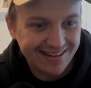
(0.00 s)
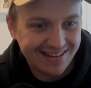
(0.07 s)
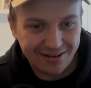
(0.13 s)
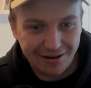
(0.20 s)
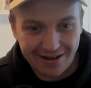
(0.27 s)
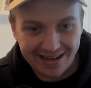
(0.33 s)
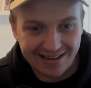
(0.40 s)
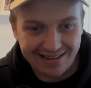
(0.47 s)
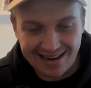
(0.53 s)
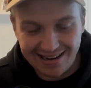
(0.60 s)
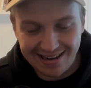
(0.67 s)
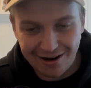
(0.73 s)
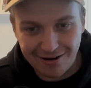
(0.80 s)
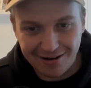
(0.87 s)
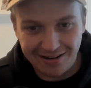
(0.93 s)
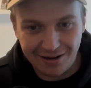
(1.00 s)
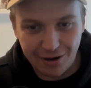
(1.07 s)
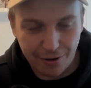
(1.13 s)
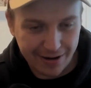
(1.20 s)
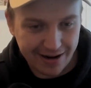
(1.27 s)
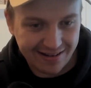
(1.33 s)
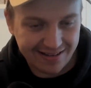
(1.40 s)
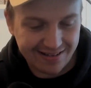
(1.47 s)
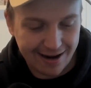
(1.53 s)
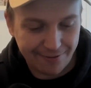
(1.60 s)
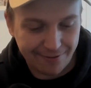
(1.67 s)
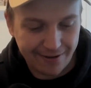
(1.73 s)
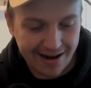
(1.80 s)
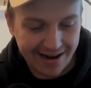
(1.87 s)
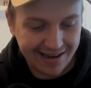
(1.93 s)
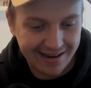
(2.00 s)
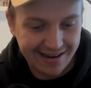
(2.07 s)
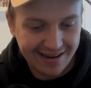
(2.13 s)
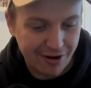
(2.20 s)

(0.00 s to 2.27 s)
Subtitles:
So like the decoded cold data stuff like